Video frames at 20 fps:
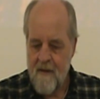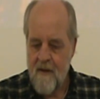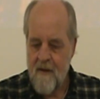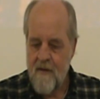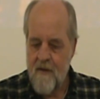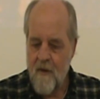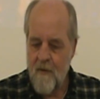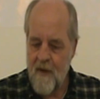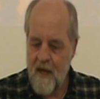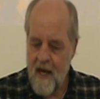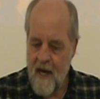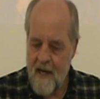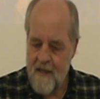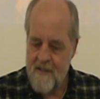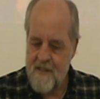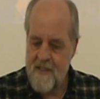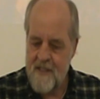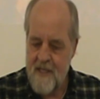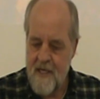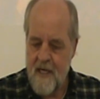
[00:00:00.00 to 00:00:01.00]
though they had
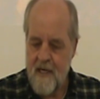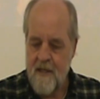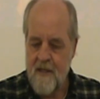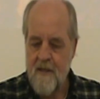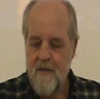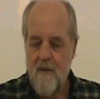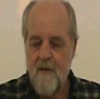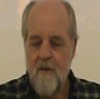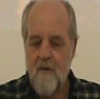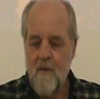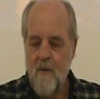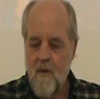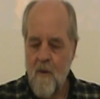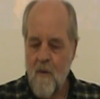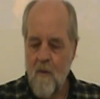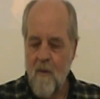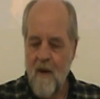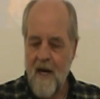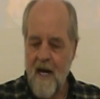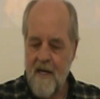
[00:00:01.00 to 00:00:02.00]
seen
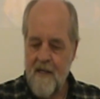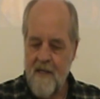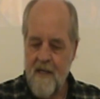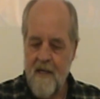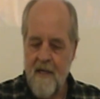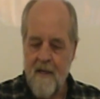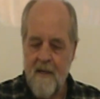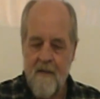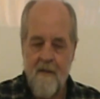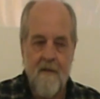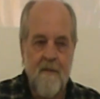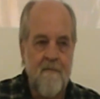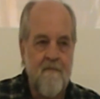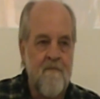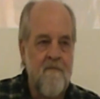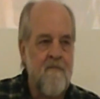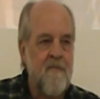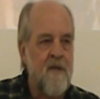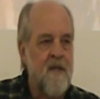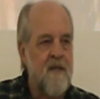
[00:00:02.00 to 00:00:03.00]
what I did.
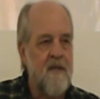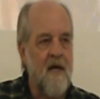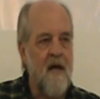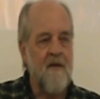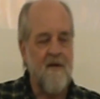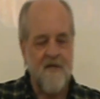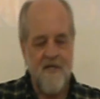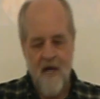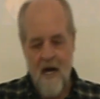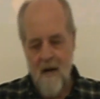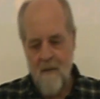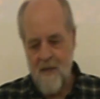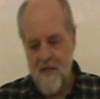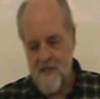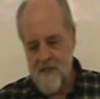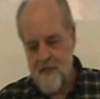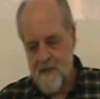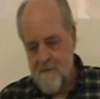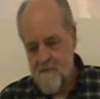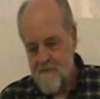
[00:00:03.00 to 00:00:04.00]
Now, the psalmist,